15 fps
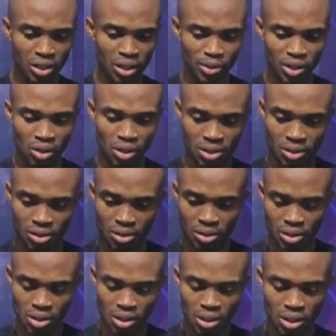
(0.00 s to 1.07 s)
because
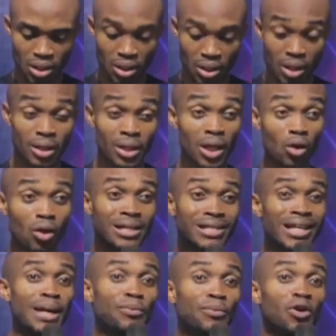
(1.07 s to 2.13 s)
the Lord has
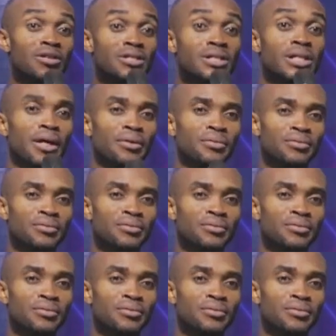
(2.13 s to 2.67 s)
kept us there.